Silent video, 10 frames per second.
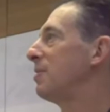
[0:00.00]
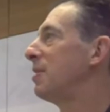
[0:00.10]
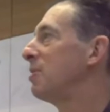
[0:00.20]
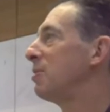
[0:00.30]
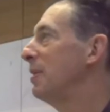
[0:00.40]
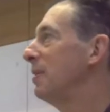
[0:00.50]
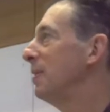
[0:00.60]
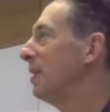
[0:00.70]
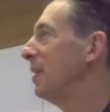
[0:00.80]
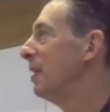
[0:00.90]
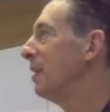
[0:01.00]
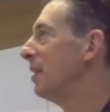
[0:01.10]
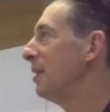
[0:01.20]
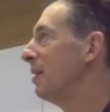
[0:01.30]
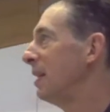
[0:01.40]
Which one? The Linen
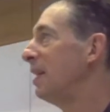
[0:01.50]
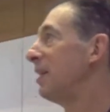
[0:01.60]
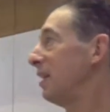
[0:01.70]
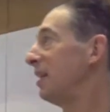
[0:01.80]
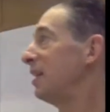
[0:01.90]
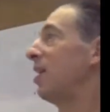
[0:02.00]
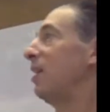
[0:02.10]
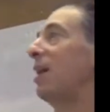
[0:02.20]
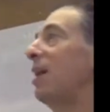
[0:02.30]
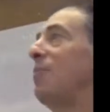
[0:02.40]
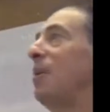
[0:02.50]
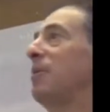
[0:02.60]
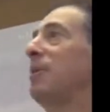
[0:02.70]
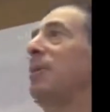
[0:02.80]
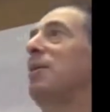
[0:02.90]
Hall. The Linen Hall
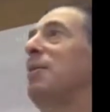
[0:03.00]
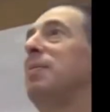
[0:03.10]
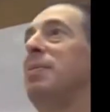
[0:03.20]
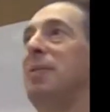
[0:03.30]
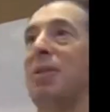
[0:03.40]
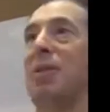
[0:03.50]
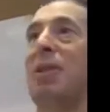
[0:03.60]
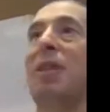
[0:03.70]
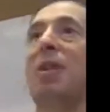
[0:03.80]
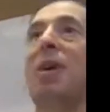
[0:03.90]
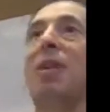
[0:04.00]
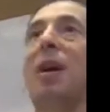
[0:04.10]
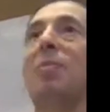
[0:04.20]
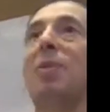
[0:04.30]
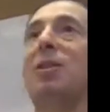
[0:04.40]
Library. Do you know the Linen Hall
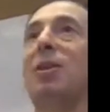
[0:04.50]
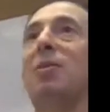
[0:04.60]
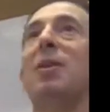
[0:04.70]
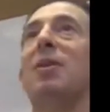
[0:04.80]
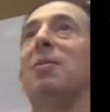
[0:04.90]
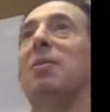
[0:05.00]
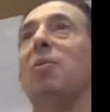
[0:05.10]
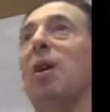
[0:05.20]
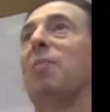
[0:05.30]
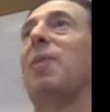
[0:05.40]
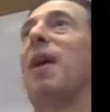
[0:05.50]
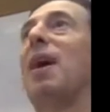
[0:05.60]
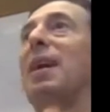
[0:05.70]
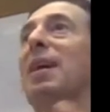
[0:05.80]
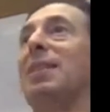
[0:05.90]
Library? So we walked by,
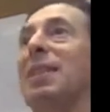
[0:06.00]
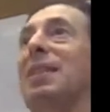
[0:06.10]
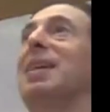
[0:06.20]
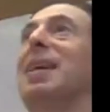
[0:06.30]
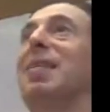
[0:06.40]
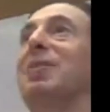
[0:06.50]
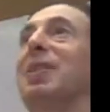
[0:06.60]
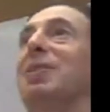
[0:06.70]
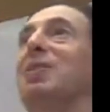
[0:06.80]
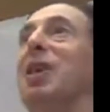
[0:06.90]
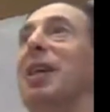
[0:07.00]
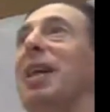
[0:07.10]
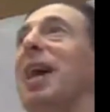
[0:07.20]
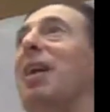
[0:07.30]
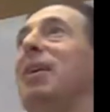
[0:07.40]
and I said, Neil, I'd love to go check it
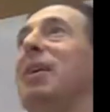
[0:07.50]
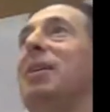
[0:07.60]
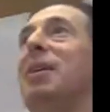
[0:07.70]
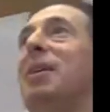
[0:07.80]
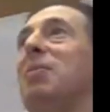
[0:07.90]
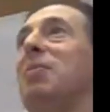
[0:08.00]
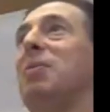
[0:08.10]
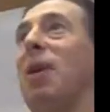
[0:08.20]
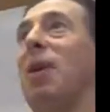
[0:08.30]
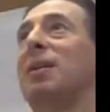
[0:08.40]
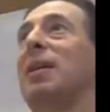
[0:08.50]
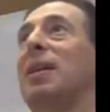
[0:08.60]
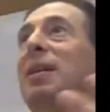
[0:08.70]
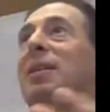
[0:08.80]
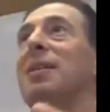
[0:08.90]
out. And we walked in,
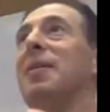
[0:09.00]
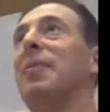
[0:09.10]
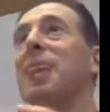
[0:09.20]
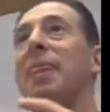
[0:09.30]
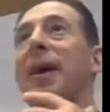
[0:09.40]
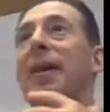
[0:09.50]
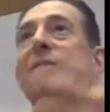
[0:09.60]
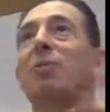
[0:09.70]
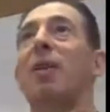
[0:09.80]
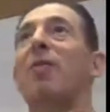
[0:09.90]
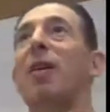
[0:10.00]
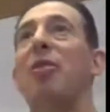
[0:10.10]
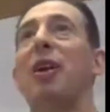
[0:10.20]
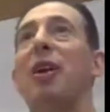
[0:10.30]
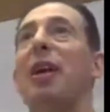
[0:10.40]
and I used my very
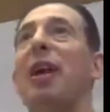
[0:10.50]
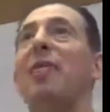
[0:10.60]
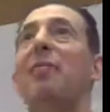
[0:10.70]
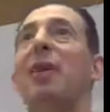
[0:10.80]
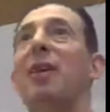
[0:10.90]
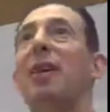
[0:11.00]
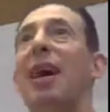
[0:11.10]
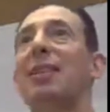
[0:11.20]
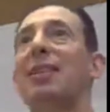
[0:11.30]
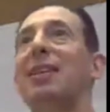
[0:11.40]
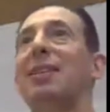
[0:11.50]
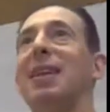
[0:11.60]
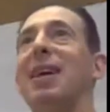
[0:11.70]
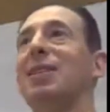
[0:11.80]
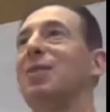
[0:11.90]
thick and heavy American accent and
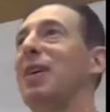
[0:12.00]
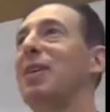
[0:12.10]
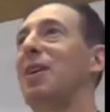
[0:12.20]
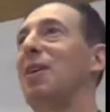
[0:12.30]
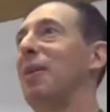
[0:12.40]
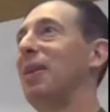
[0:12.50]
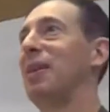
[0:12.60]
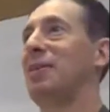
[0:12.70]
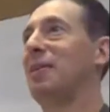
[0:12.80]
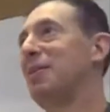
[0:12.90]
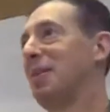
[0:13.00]
asked if I could go in. And